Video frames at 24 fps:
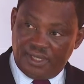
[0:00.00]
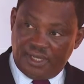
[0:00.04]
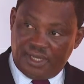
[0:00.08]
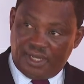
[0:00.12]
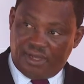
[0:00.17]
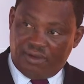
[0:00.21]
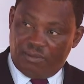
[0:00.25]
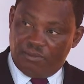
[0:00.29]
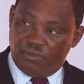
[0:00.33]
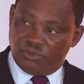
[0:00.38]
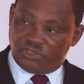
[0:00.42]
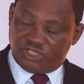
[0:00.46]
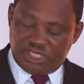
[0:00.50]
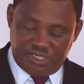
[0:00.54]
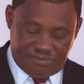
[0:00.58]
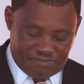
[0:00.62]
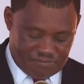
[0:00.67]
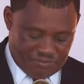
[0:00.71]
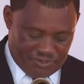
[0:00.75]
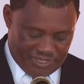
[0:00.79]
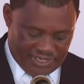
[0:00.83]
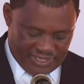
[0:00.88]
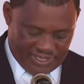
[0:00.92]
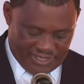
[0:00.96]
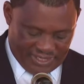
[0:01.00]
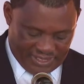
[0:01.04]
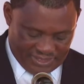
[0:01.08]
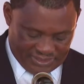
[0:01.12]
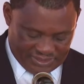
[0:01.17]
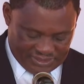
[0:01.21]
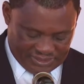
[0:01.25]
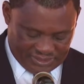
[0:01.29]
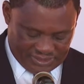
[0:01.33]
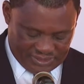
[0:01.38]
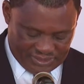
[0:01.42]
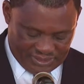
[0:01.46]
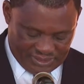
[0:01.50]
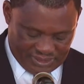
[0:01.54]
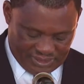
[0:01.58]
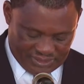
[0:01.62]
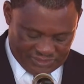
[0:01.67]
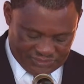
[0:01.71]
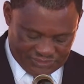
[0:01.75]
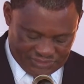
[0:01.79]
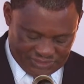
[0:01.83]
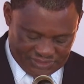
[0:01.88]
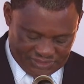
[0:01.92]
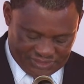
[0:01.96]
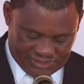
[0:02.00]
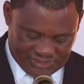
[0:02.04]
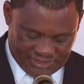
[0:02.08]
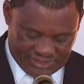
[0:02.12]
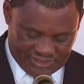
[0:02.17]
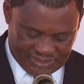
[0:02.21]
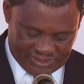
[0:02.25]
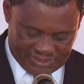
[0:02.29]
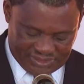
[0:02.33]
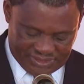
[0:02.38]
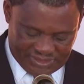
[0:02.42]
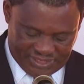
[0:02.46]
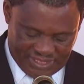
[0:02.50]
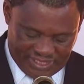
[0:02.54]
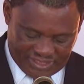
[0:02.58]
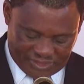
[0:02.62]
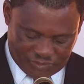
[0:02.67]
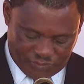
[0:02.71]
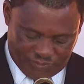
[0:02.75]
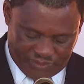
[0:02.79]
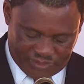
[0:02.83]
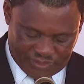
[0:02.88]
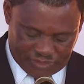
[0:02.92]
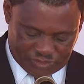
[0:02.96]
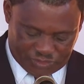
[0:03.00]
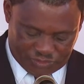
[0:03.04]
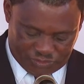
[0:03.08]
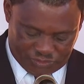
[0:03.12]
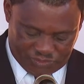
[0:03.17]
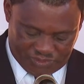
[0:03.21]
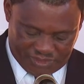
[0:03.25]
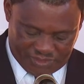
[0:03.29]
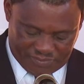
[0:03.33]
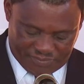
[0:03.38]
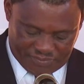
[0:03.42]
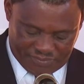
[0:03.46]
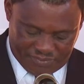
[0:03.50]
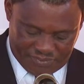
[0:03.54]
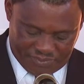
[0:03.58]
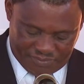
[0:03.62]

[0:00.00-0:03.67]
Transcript: Our Muslim brothers and sisters just went through the